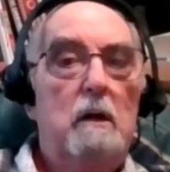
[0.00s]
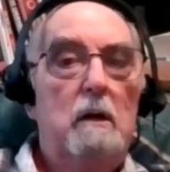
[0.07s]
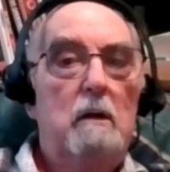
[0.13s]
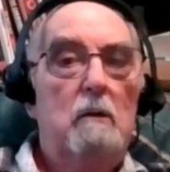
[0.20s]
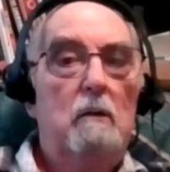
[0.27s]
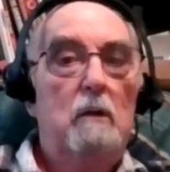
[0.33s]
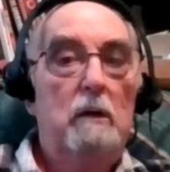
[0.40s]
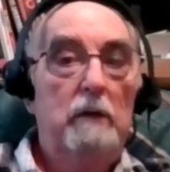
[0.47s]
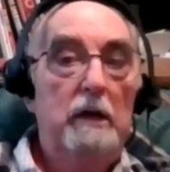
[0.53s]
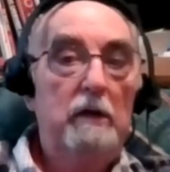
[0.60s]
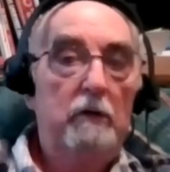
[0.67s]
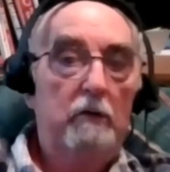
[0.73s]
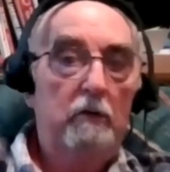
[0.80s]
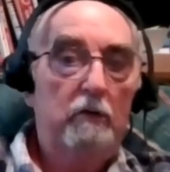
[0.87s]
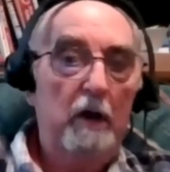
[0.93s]
Well,
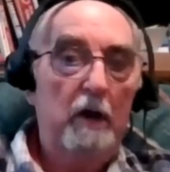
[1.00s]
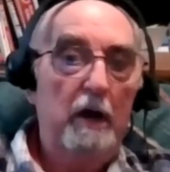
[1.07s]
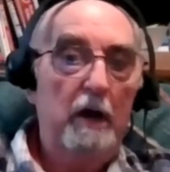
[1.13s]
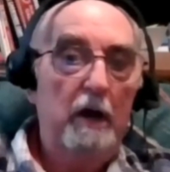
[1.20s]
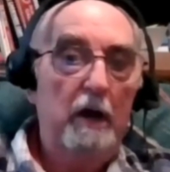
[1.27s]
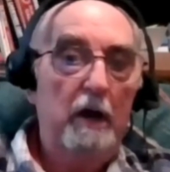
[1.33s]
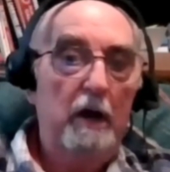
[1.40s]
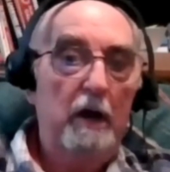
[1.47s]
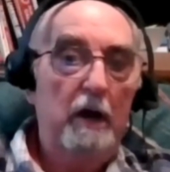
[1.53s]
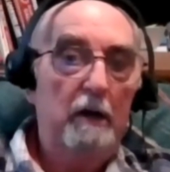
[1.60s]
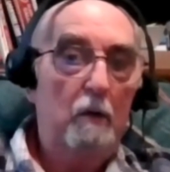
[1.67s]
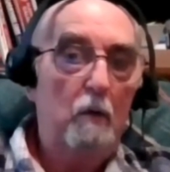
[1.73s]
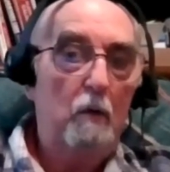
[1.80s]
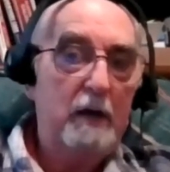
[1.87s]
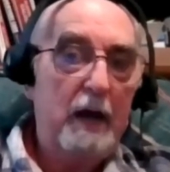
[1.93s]
needless to say,
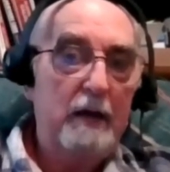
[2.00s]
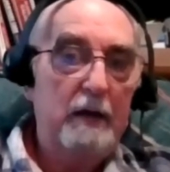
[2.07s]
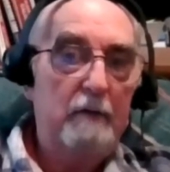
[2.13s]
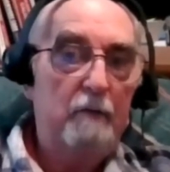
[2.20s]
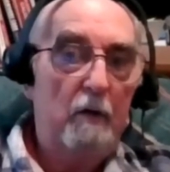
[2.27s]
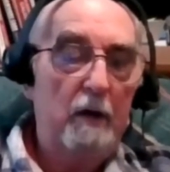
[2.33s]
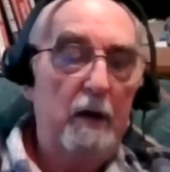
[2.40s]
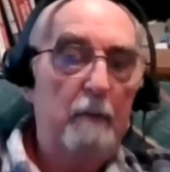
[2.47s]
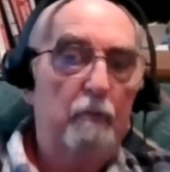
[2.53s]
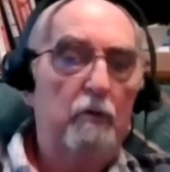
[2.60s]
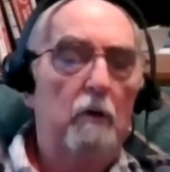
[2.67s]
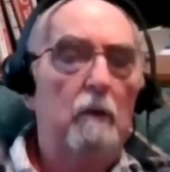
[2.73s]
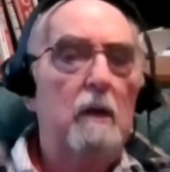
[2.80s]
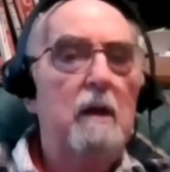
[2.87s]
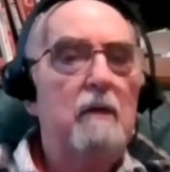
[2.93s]
look what that did for him.
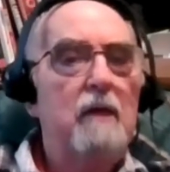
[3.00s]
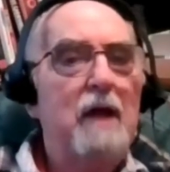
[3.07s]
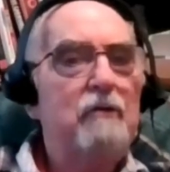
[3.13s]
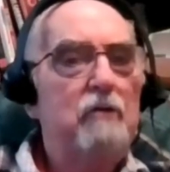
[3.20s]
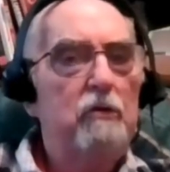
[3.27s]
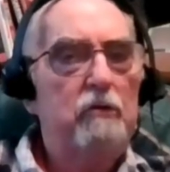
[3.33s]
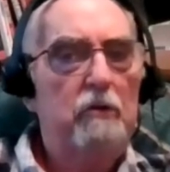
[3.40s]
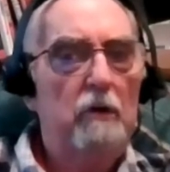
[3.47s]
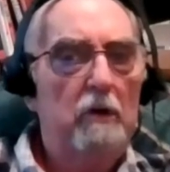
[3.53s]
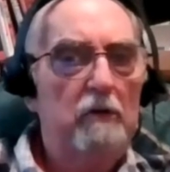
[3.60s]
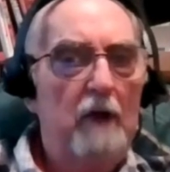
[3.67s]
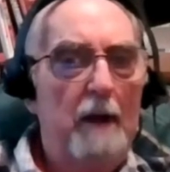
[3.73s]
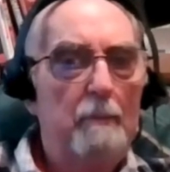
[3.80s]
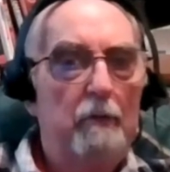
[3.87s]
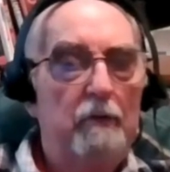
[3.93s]
So that's just 2
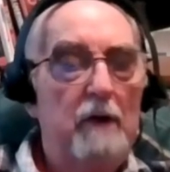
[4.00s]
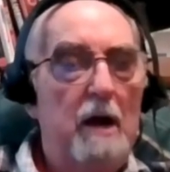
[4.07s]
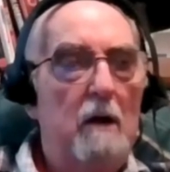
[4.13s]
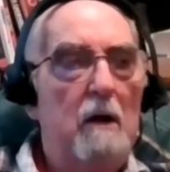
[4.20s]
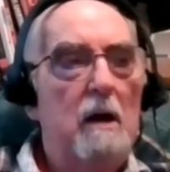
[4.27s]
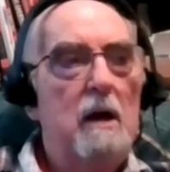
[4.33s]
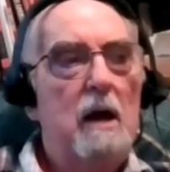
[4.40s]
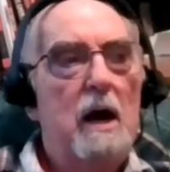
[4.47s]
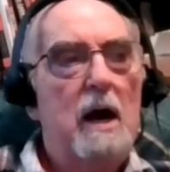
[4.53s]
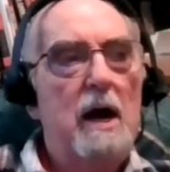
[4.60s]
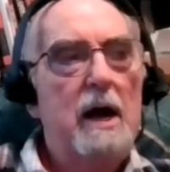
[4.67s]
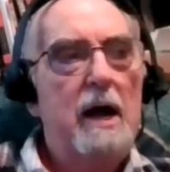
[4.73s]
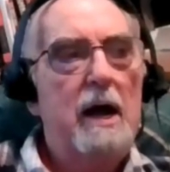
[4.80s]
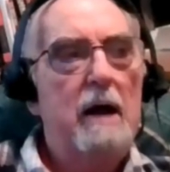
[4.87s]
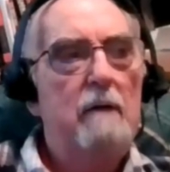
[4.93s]
examples. Now, I
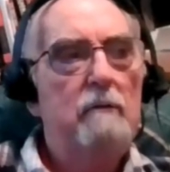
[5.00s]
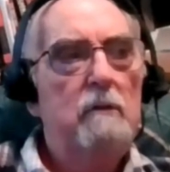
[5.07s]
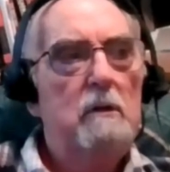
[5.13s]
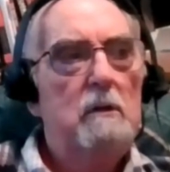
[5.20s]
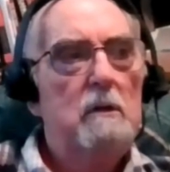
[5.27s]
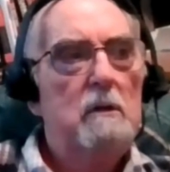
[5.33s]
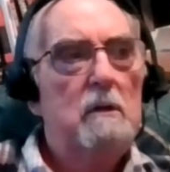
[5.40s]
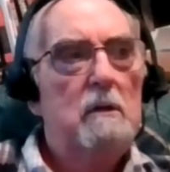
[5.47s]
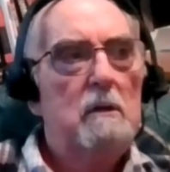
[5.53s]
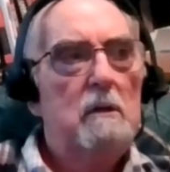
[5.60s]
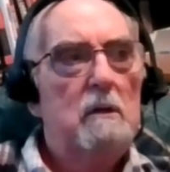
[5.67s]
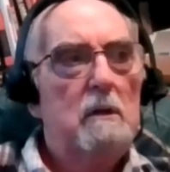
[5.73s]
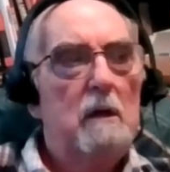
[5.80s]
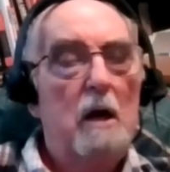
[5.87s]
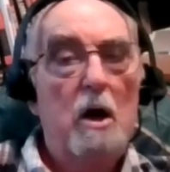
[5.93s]
have
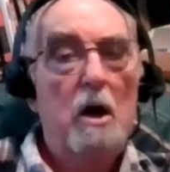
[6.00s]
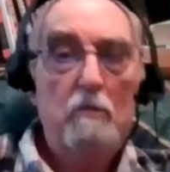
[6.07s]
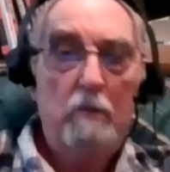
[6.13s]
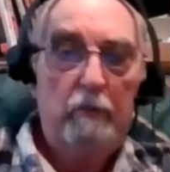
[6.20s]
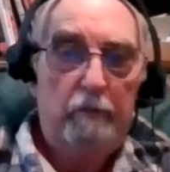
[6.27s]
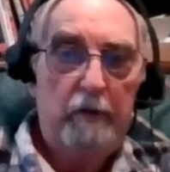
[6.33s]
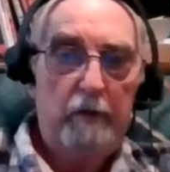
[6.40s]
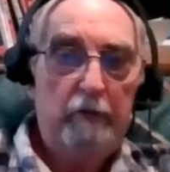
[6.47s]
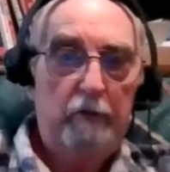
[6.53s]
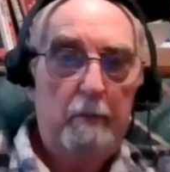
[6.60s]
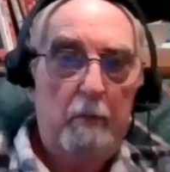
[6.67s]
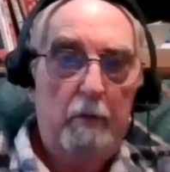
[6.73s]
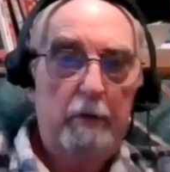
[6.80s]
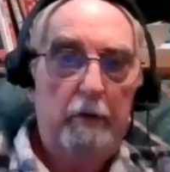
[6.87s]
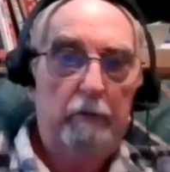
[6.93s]
hundreds of
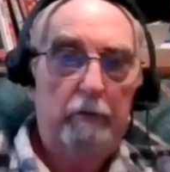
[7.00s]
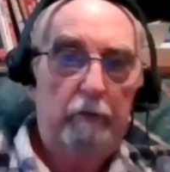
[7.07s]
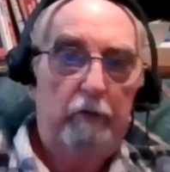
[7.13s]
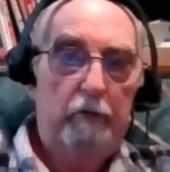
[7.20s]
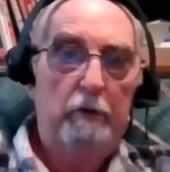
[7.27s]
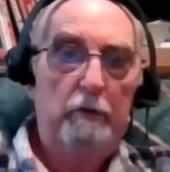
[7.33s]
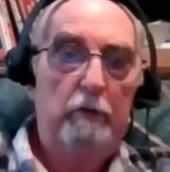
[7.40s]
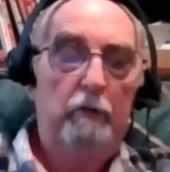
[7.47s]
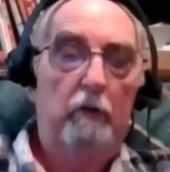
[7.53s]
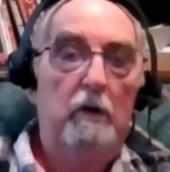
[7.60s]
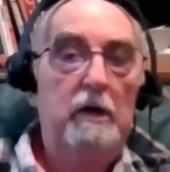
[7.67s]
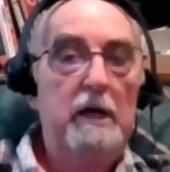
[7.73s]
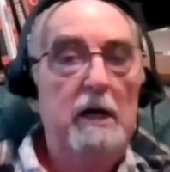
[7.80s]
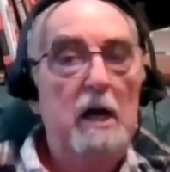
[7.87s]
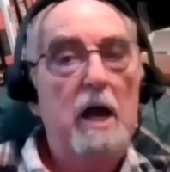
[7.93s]
testimonials of students that
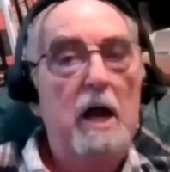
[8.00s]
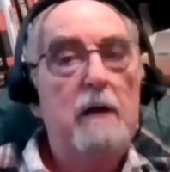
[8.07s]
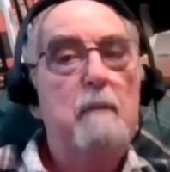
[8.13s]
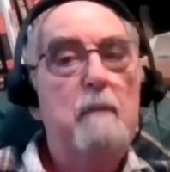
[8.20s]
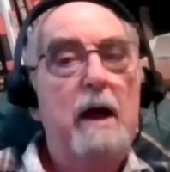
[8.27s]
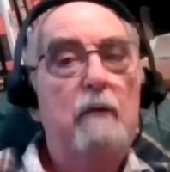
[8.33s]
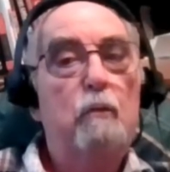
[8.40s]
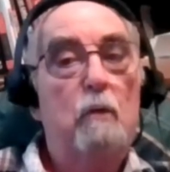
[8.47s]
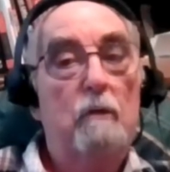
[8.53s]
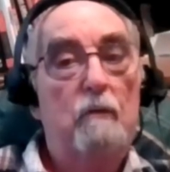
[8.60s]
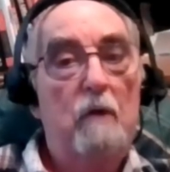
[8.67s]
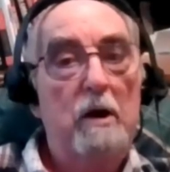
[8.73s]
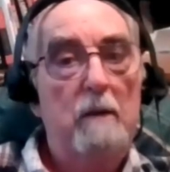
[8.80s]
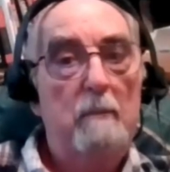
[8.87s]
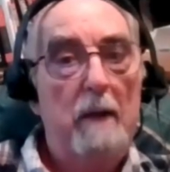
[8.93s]
didn't like math, were
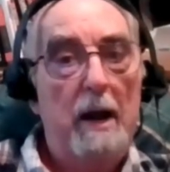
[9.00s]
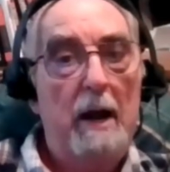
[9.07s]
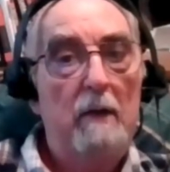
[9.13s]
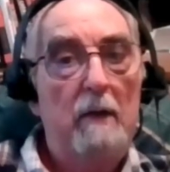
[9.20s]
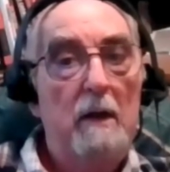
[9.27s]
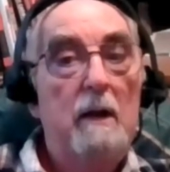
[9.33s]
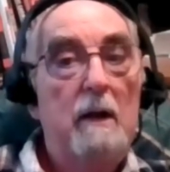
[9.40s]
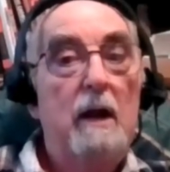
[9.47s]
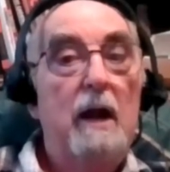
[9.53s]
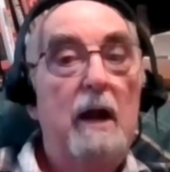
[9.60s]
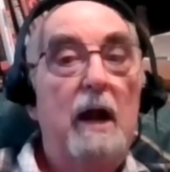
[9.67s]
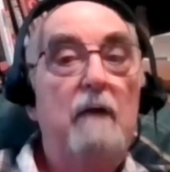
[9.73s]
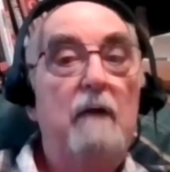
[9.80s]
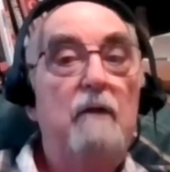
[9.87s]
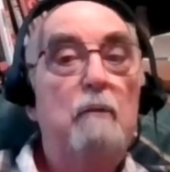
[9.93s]
afraid of math,
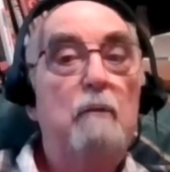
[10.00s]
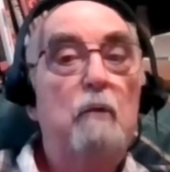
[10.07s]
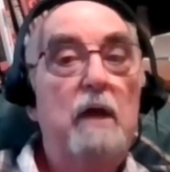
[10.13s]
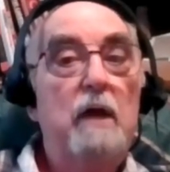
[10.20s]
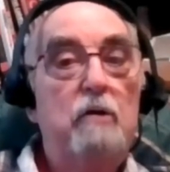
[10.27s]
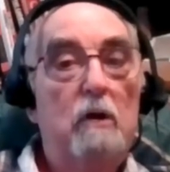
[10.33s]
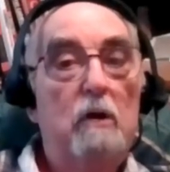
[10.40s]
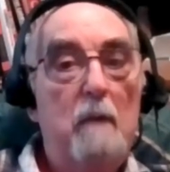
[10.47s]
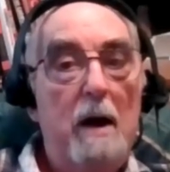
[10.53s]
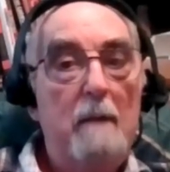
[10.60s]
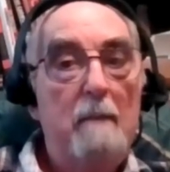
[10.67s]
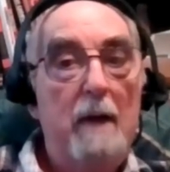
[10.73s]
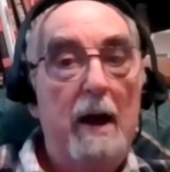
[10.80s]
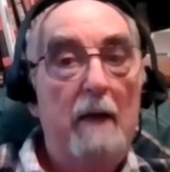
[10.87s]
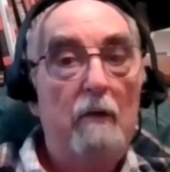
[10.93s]
and then when they took my
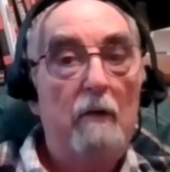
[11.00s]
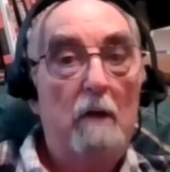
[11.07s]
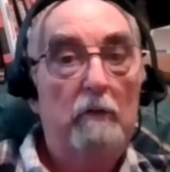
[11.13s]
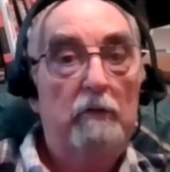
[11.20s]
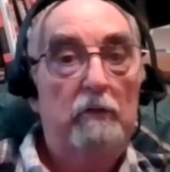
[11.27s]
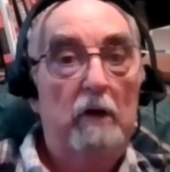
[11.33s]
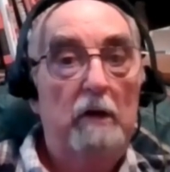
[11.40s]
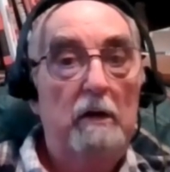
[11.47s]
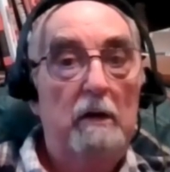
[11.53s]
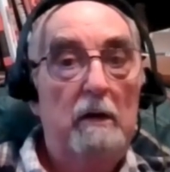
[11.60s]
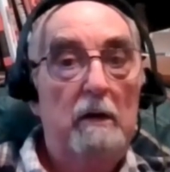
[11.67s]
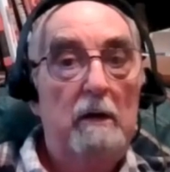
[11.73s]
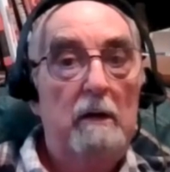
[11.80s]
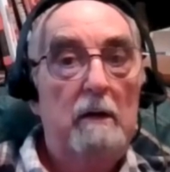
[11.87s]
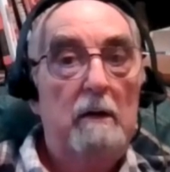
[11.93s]
math, all of a sudden
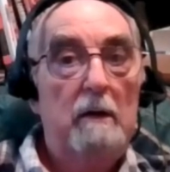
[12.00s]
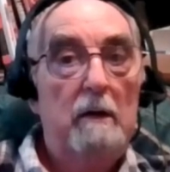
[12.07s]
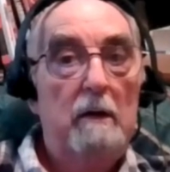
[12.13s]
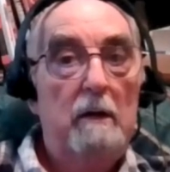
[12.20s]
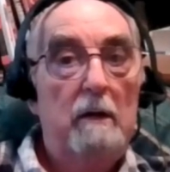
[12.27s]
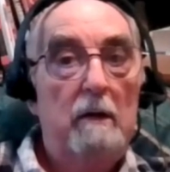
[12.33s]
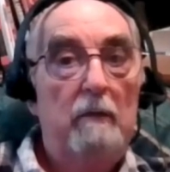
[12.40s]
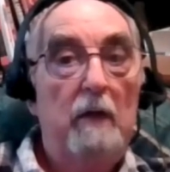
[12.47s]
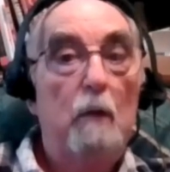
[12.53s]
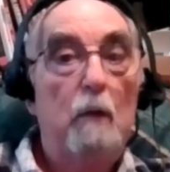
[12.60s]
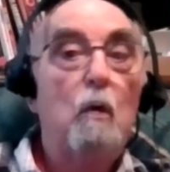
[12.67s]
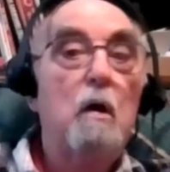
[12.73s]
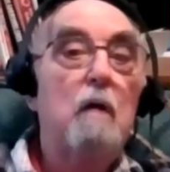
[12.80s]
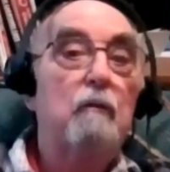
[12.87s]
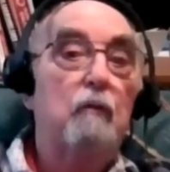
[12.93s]
they
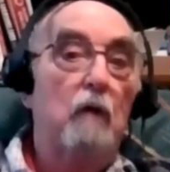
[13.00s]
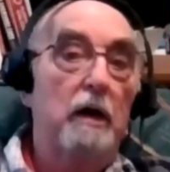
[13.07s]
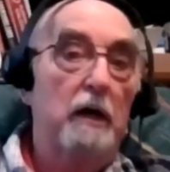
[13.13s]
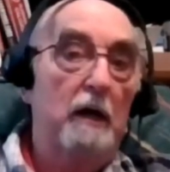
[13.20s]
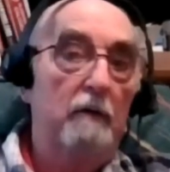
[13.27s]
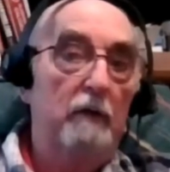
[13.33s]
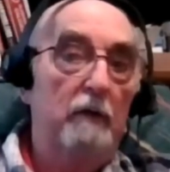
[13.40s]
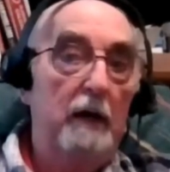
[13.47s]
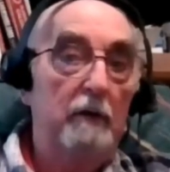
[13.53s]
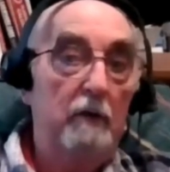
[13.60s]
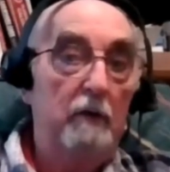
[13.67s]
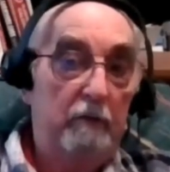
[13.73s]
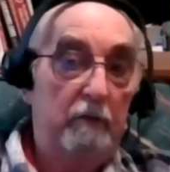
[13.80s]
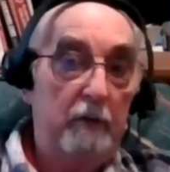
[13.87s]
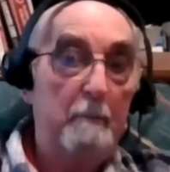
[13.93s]
weren't afraid of it,
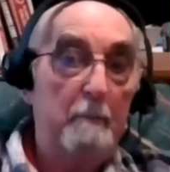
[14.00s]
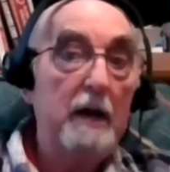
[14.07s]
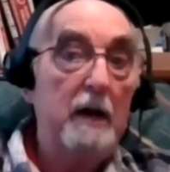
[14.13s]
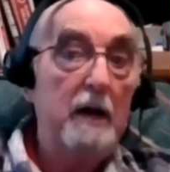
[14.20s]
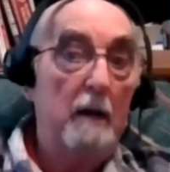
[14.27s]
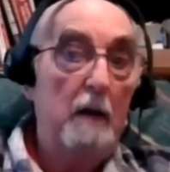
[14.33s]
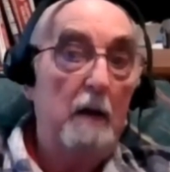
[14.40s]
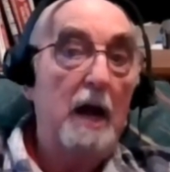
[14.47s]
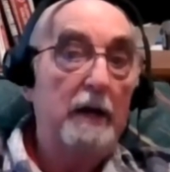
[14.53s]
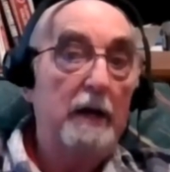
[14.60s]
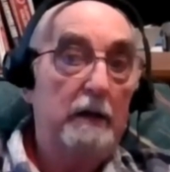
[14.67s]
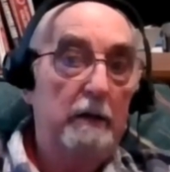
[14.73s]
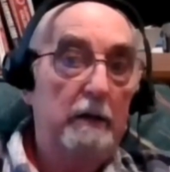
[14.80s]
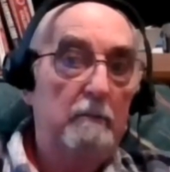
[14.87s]
and many of them liked it.